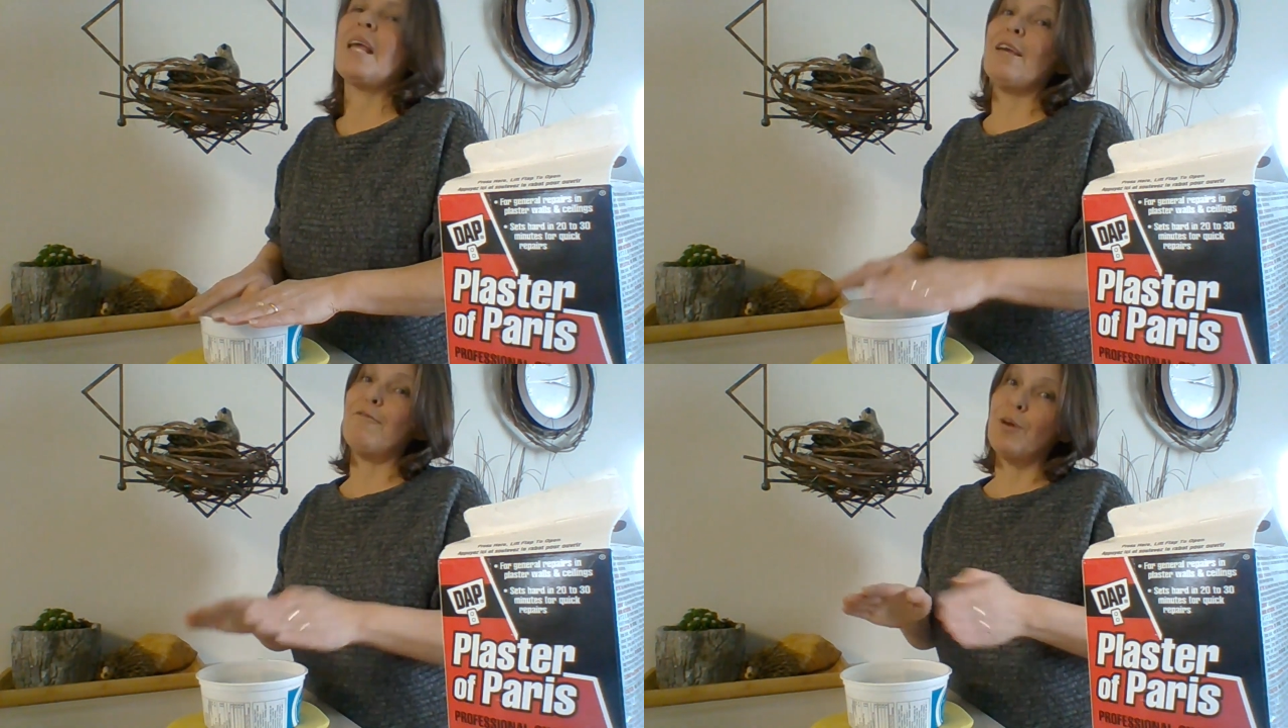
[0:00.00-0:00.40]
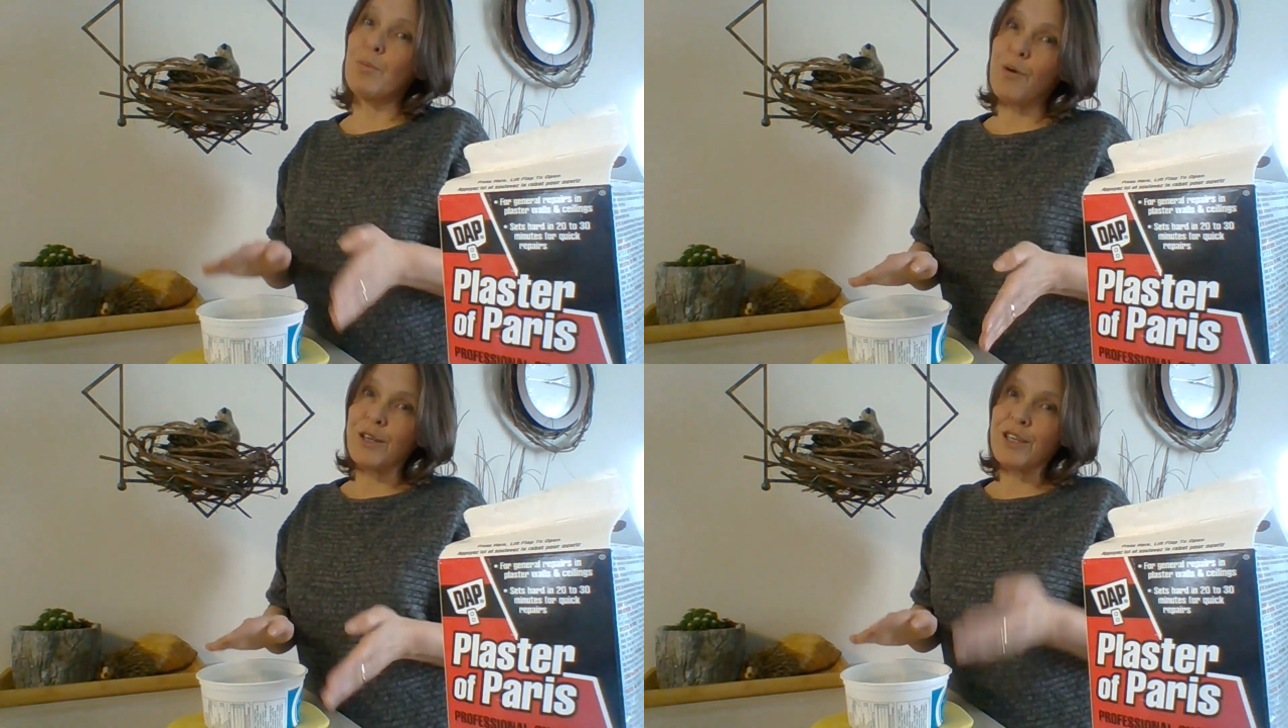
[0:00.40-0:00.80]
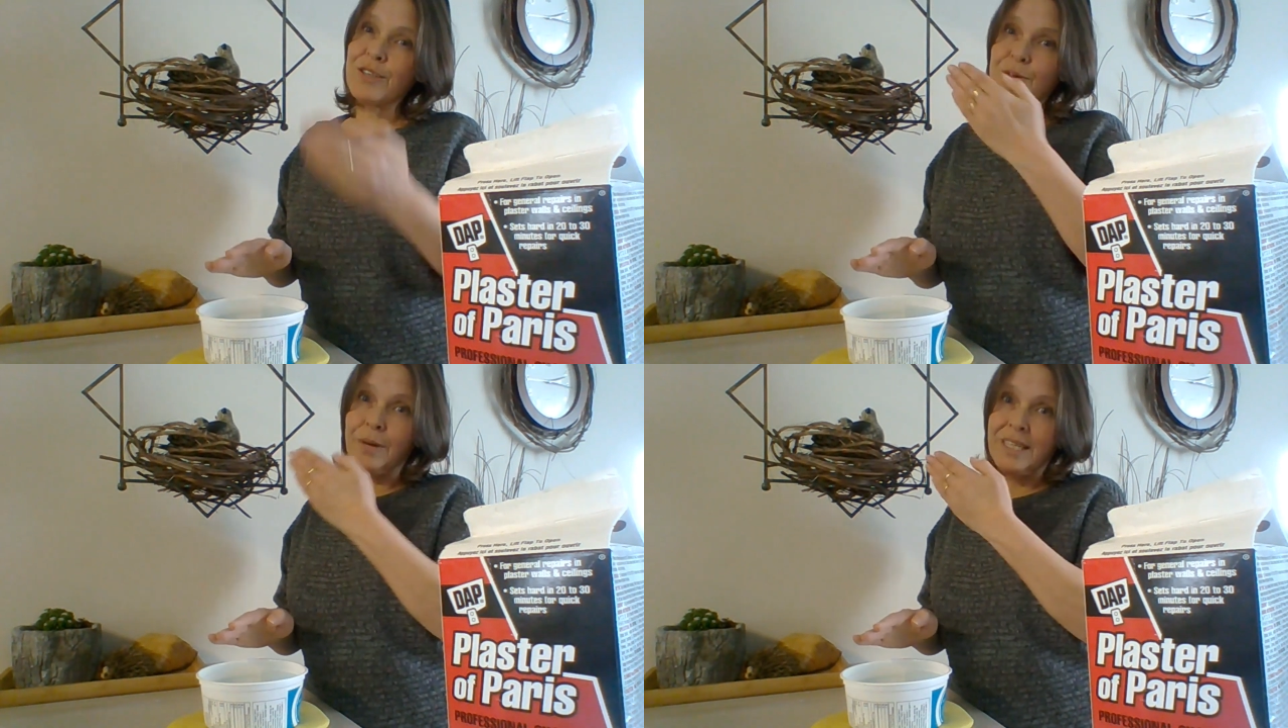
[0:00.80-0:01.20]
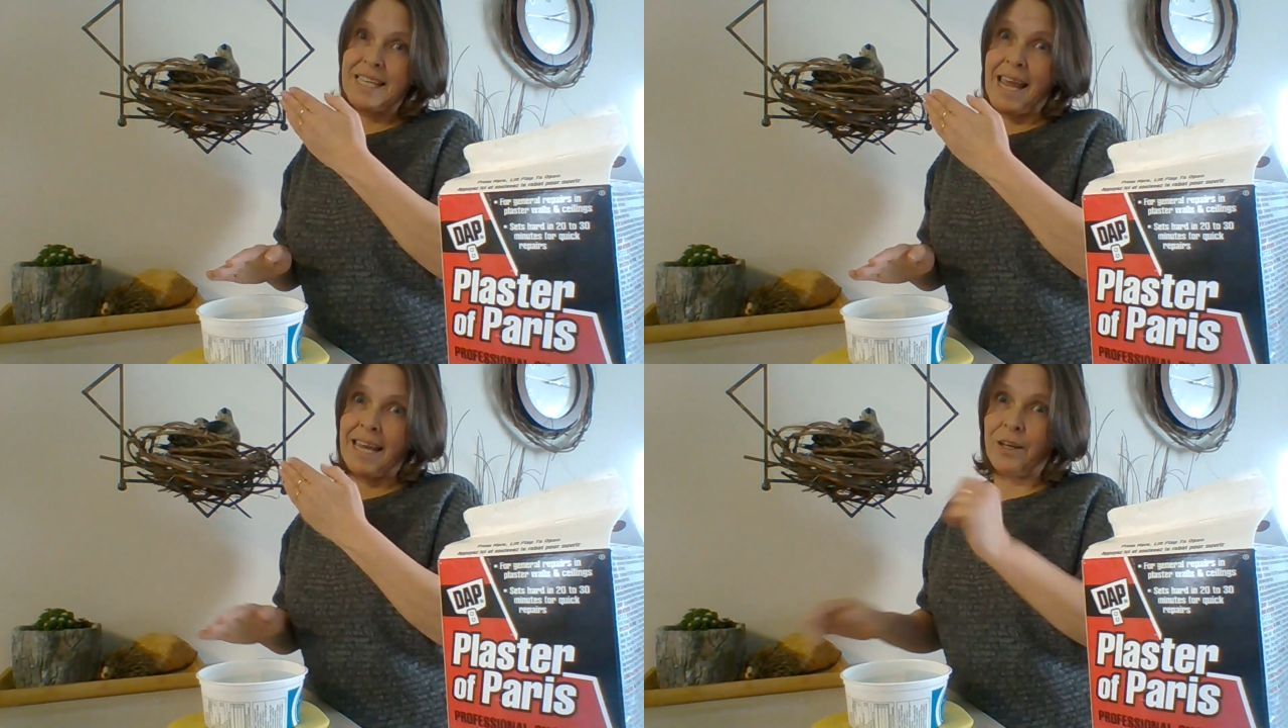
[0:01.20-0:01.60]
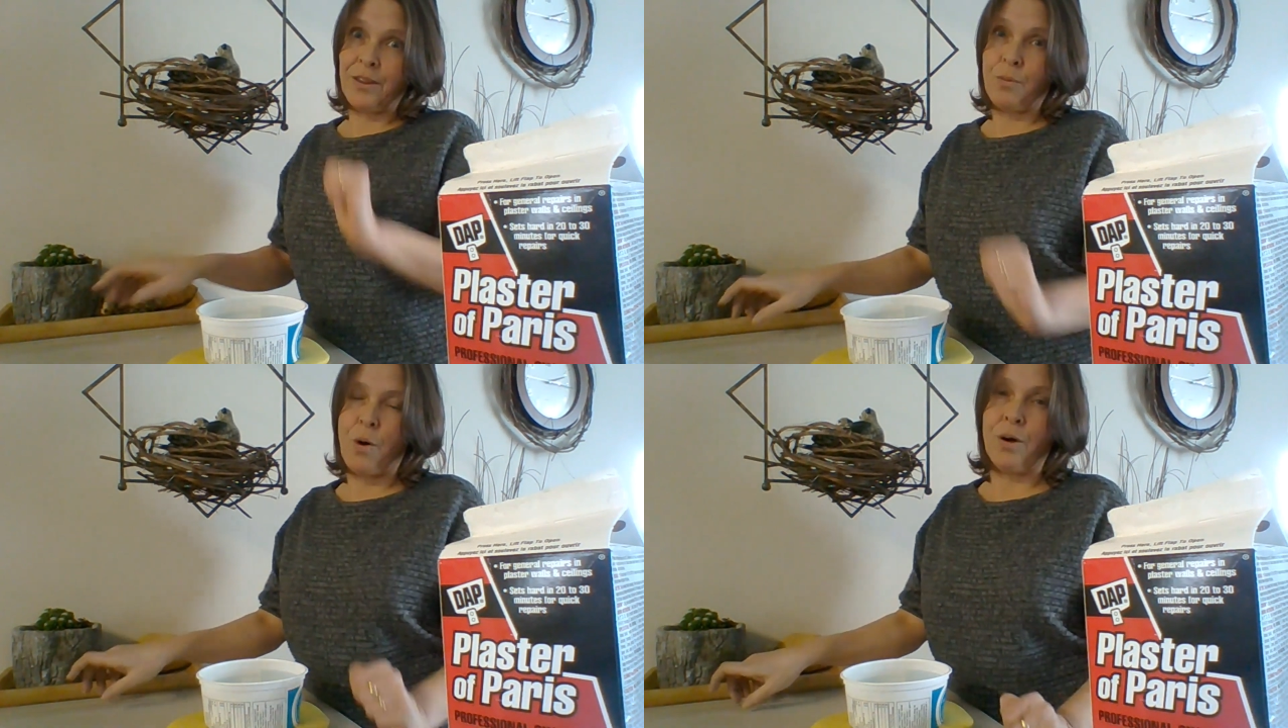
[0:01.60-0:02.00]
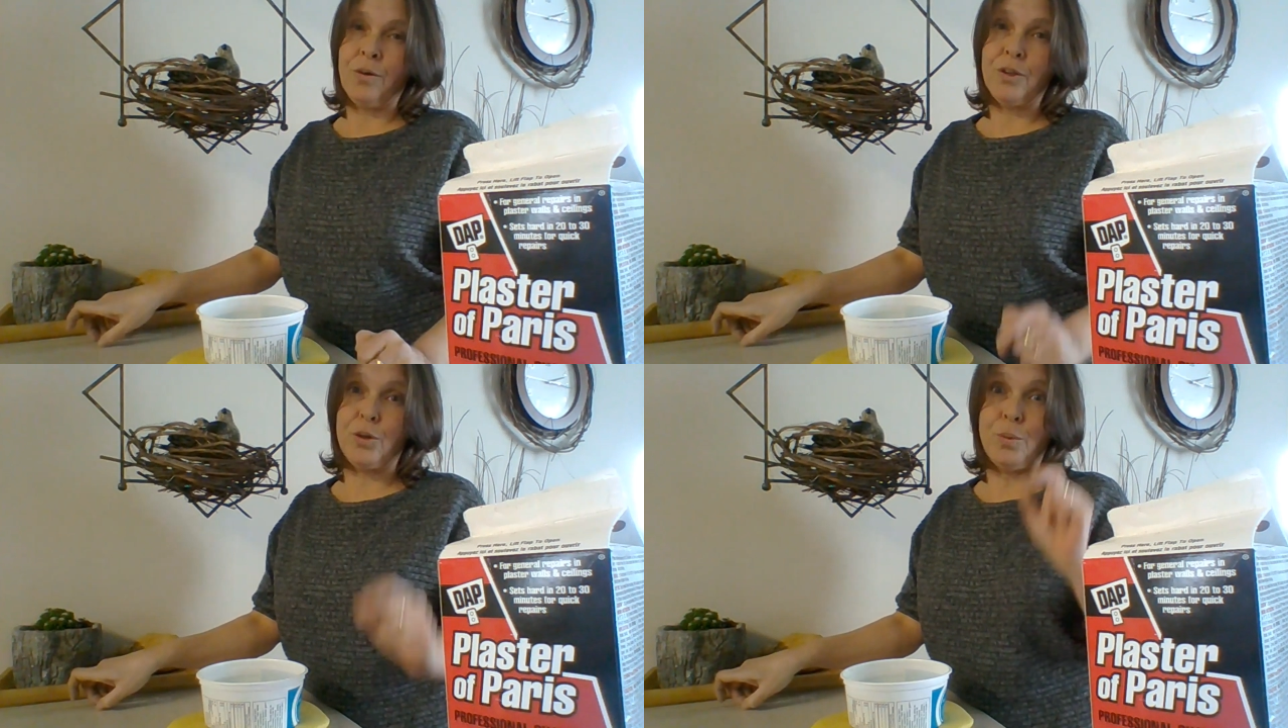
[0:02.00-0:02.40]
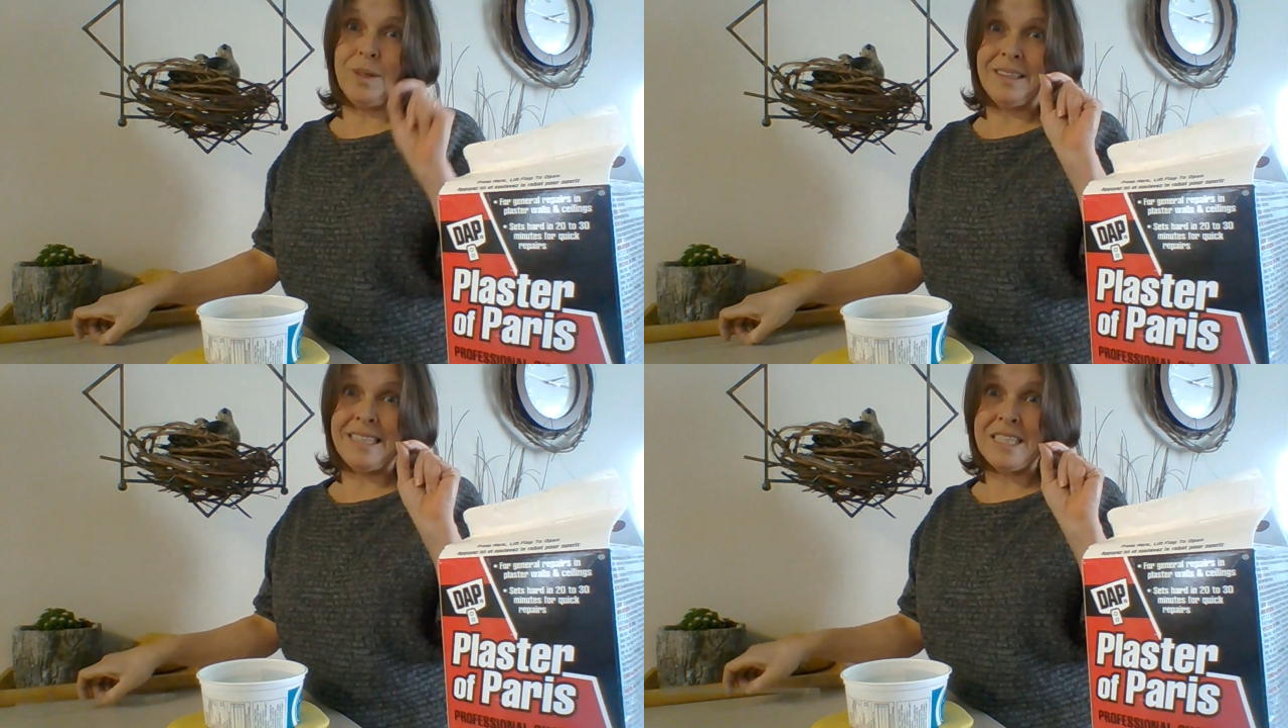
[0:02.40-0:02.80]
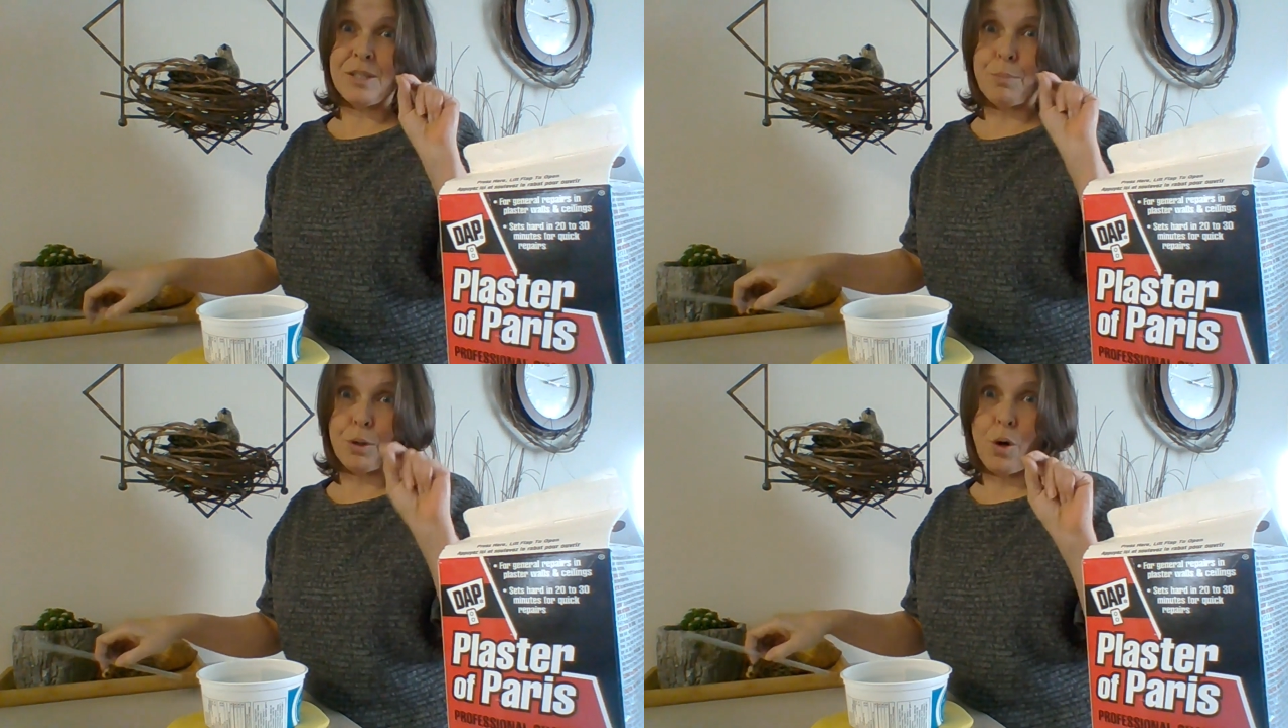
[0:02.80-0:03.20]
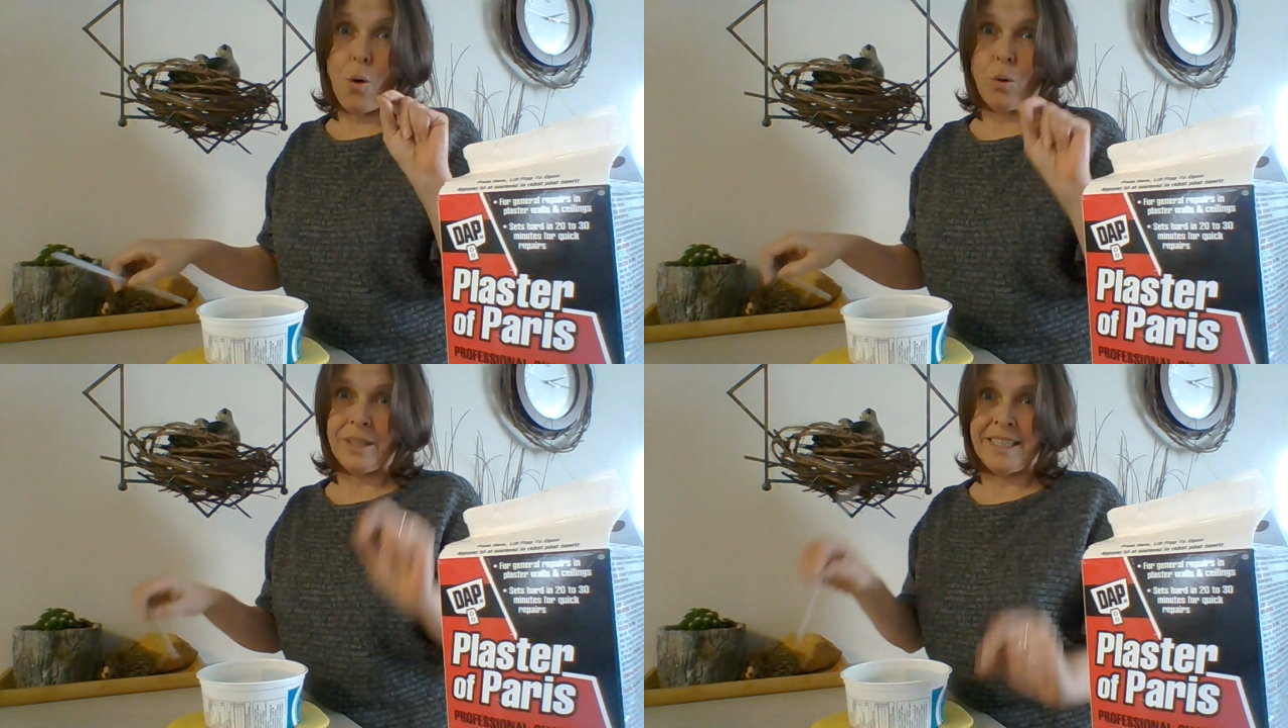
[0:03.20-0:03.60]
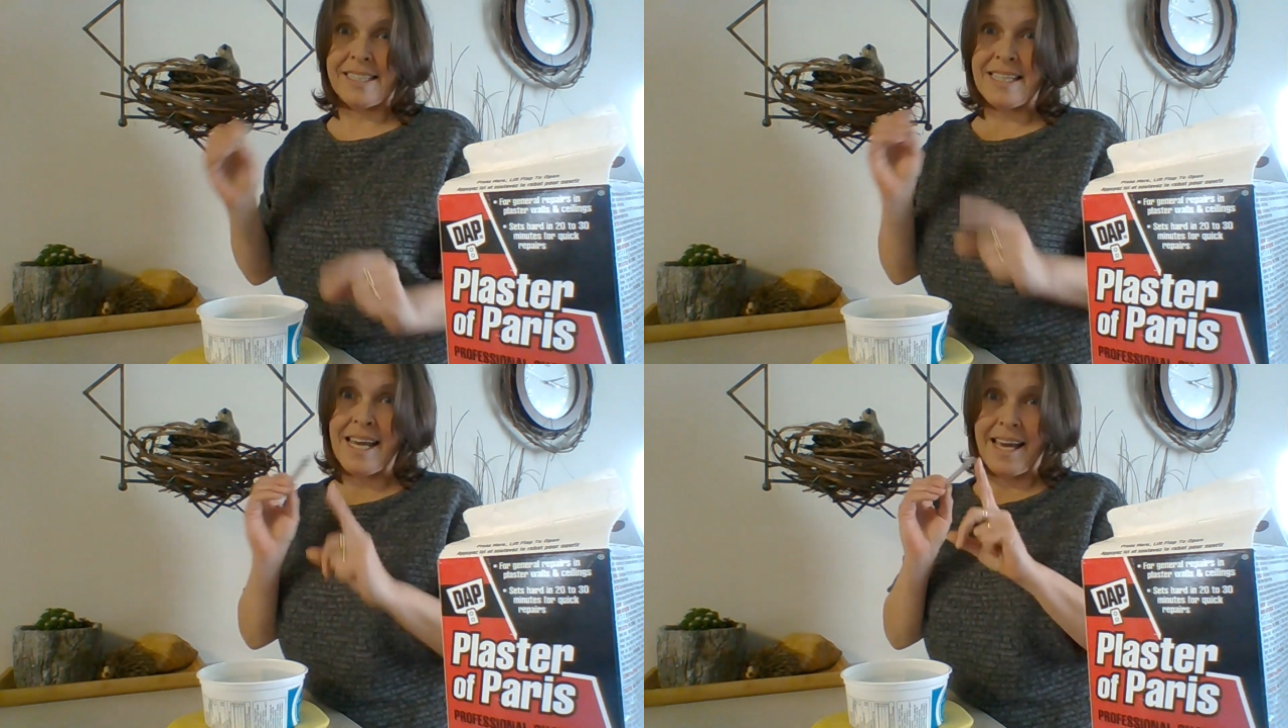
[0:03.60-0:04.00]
If your project's going to hang on the wall, you will need to put a hole in it,